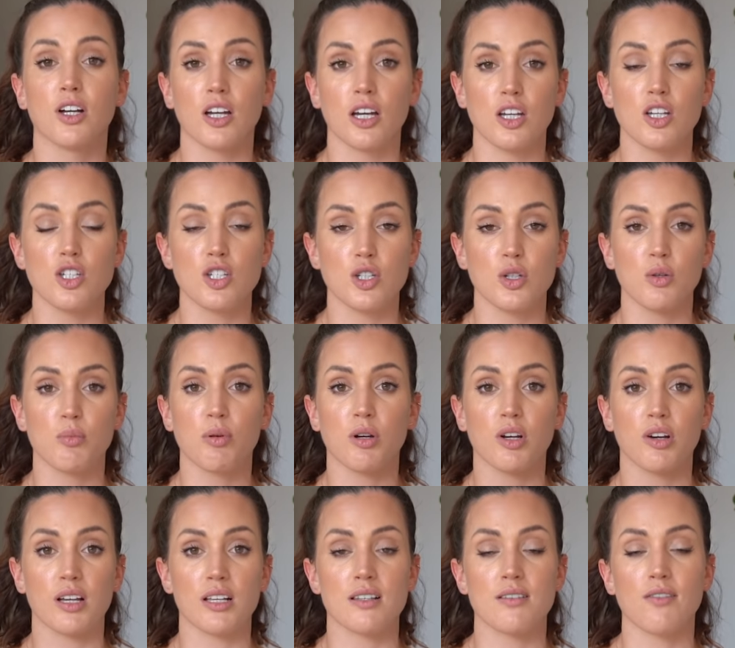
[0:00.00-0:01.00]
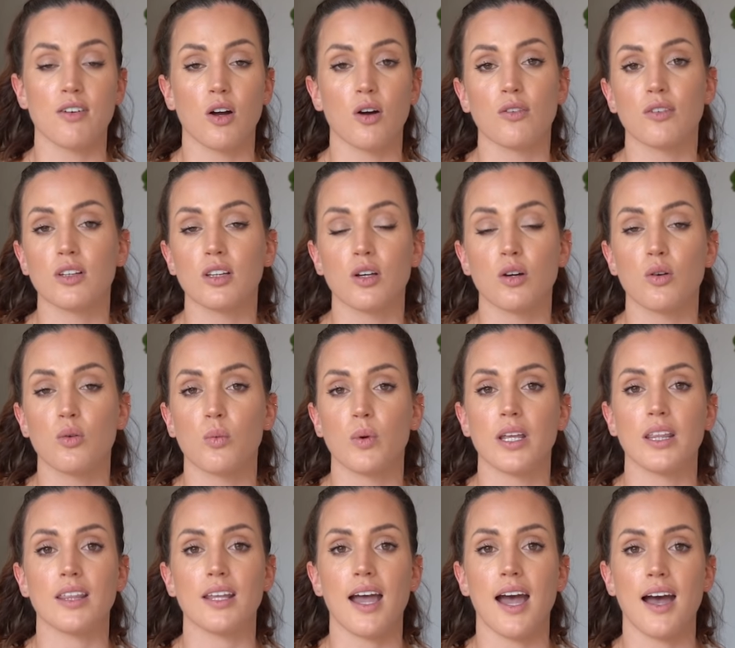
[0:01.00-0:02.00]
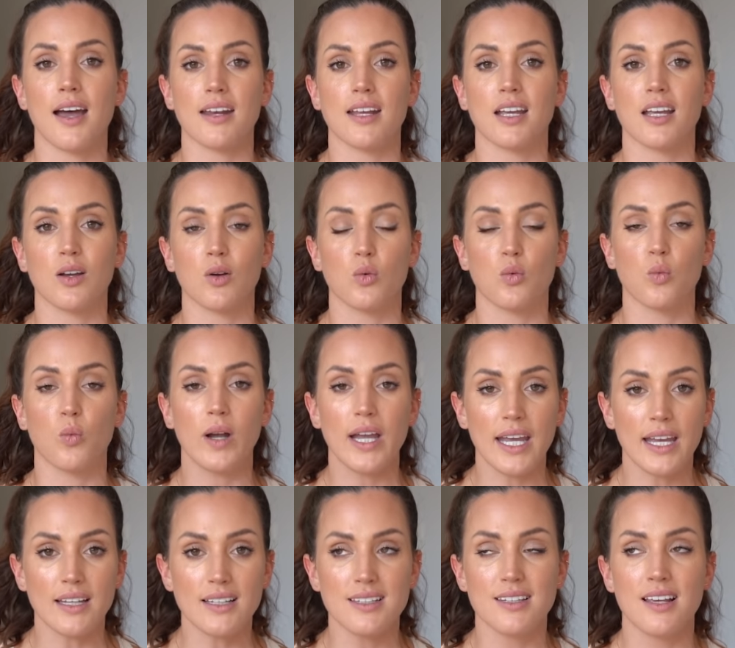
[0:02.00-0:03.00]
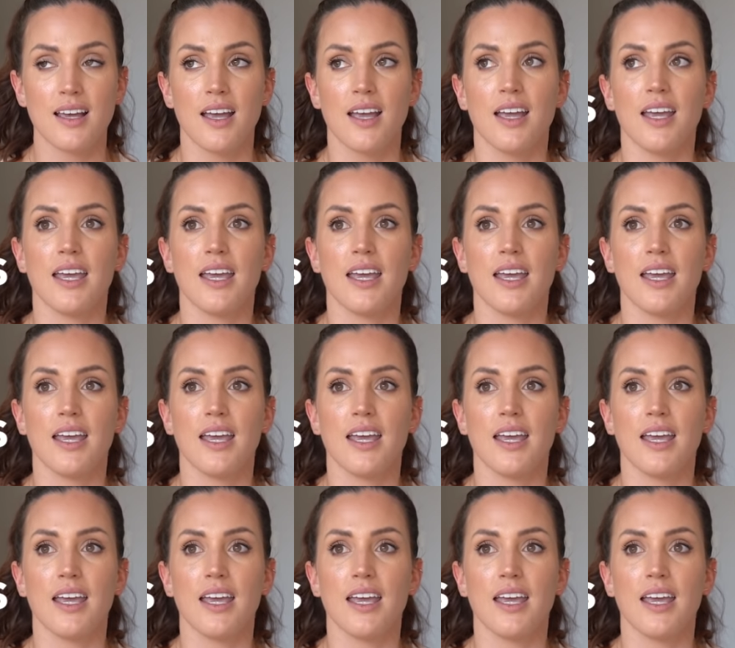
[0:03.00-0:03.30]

gonna do progressive overload with adding weights